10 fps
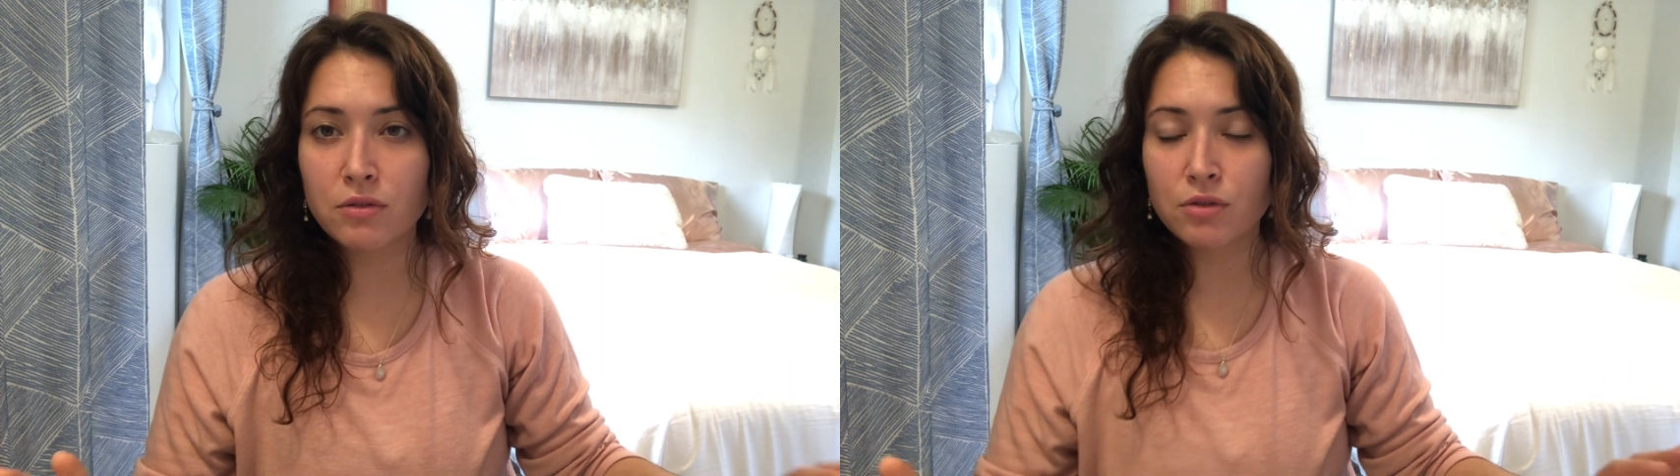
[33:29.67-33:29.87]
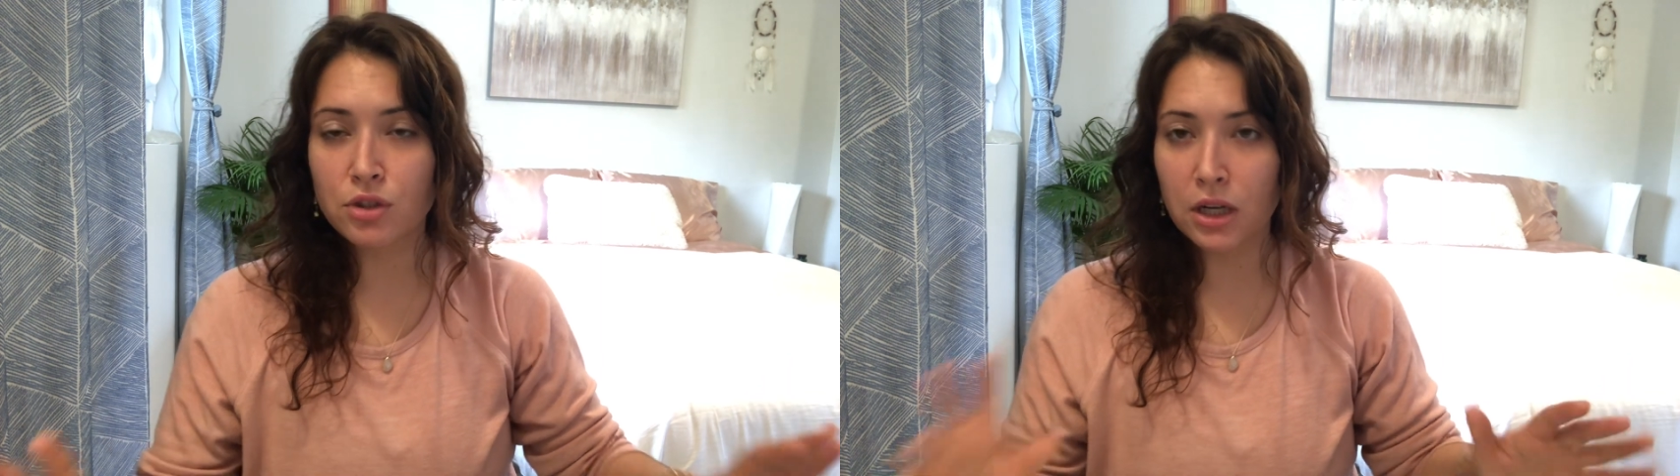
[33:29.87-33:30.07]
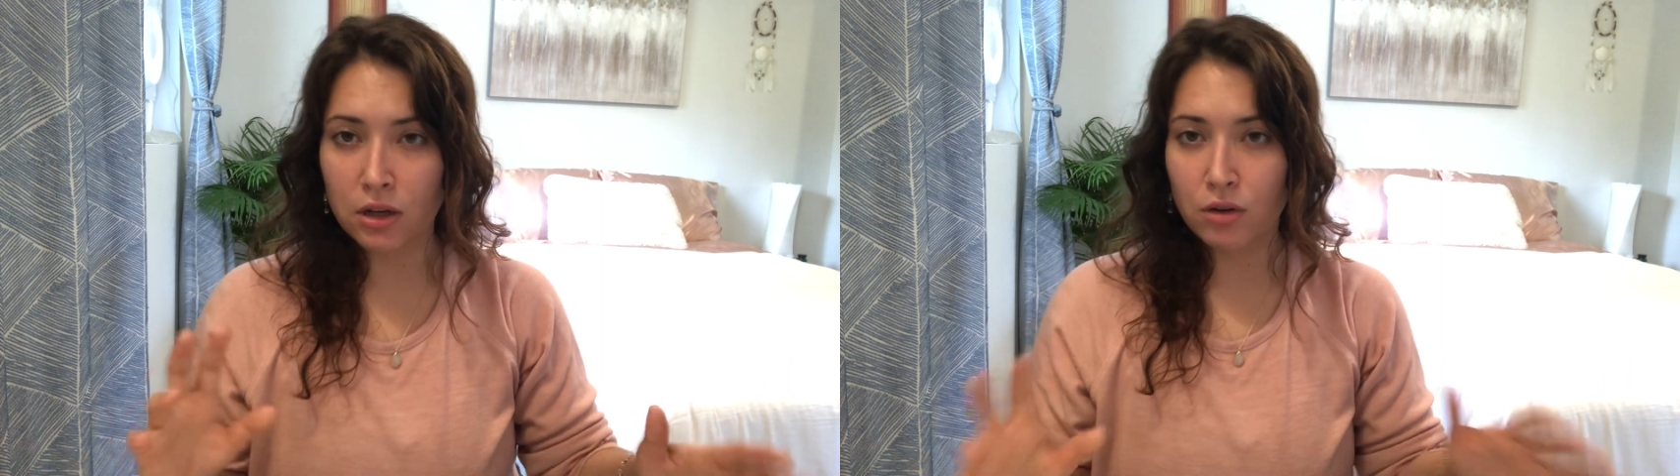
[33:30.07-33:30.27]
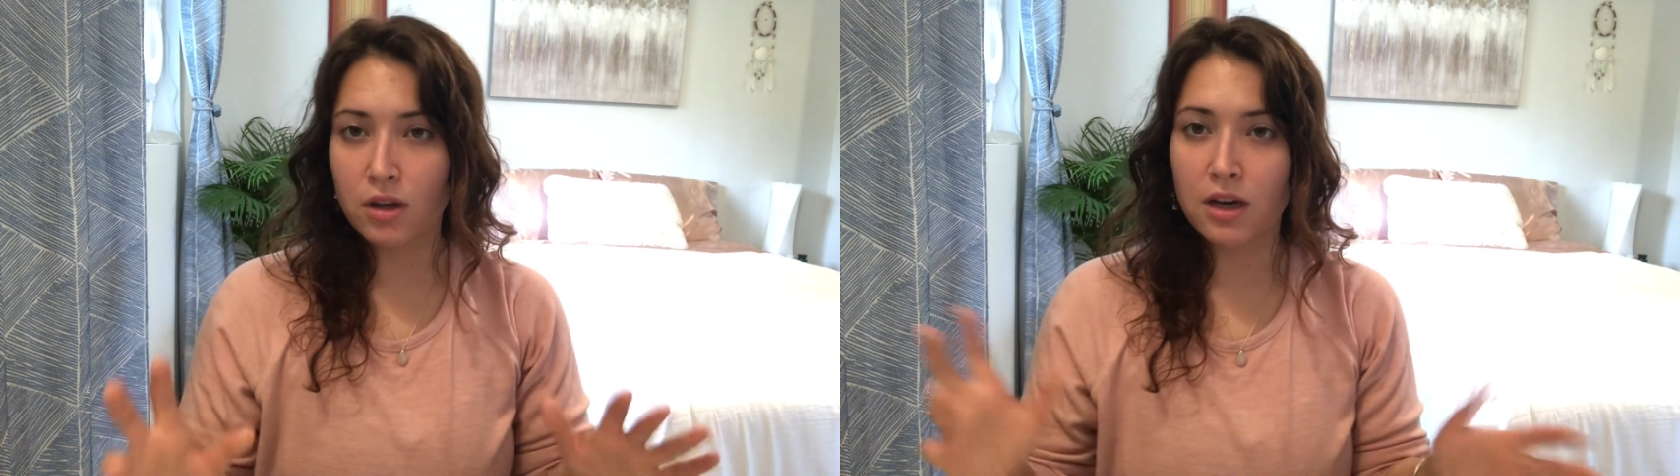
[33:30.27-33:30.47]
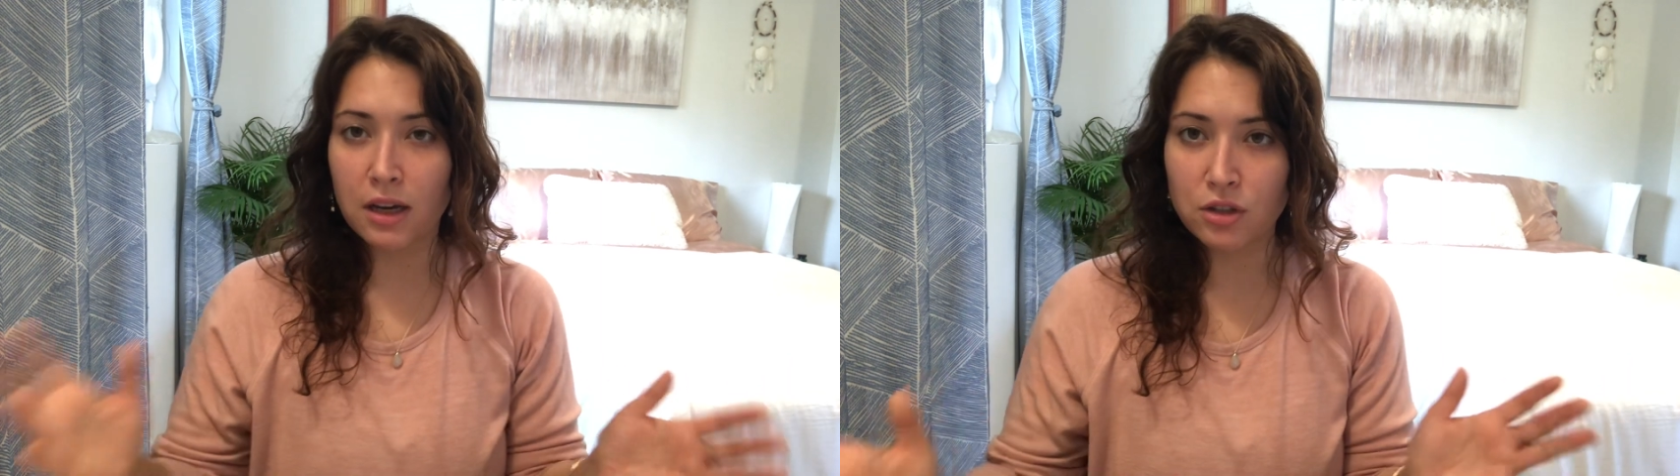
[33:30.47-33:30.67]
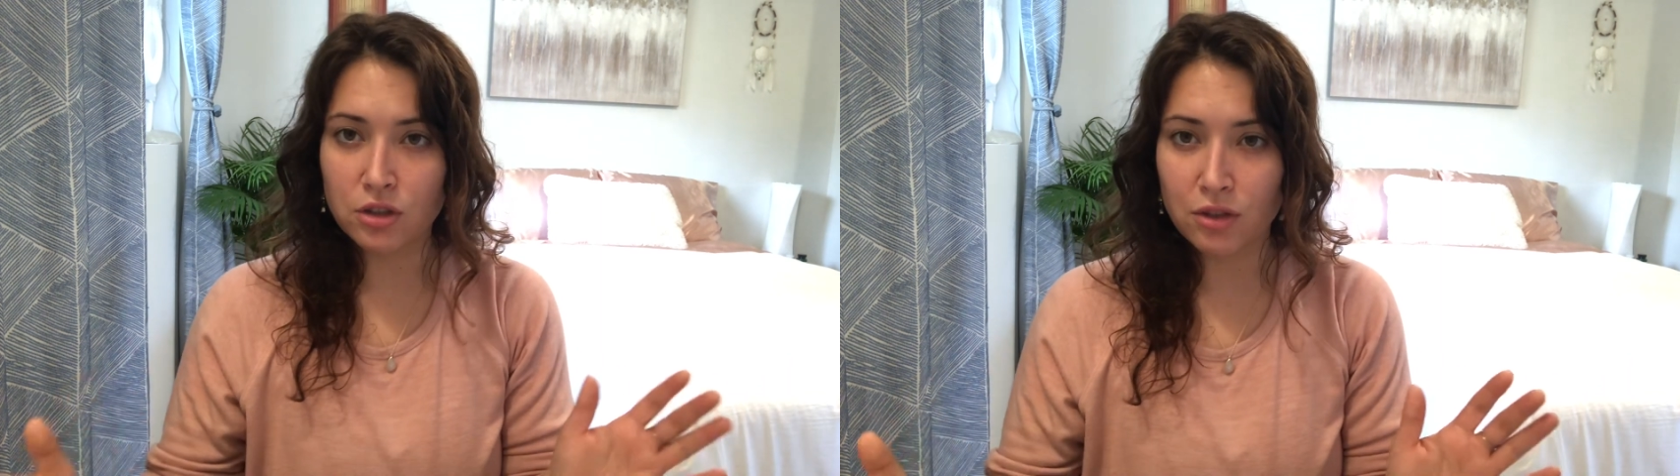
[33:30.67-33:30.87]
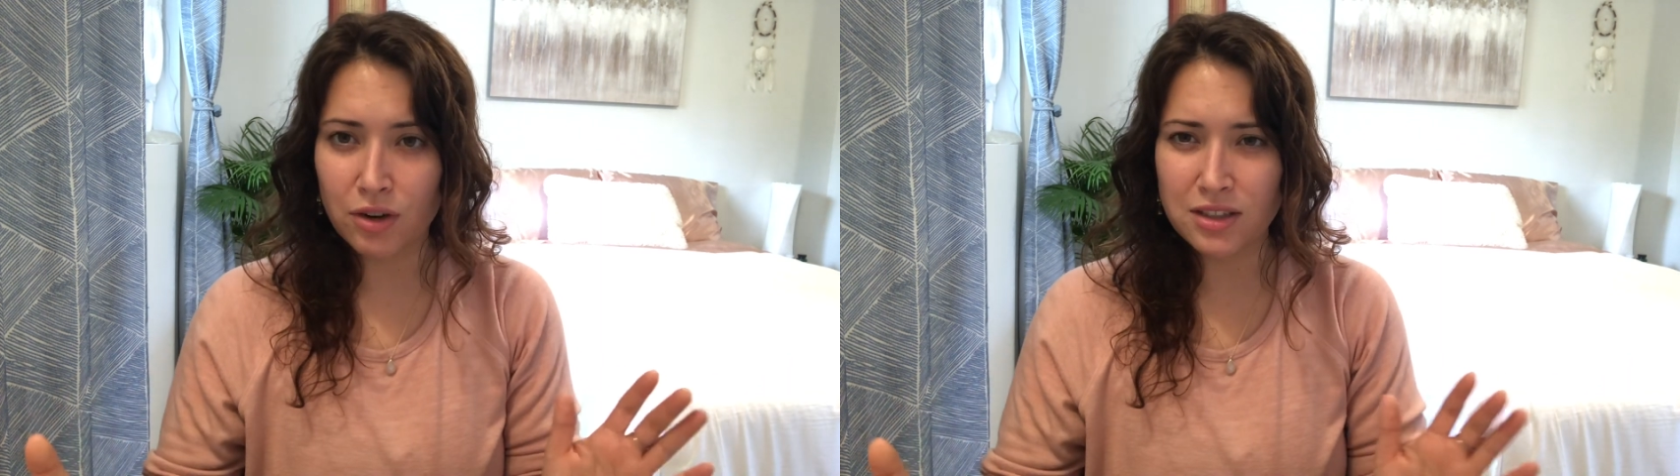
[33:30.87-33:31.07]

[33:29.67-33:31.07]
shared connection, right?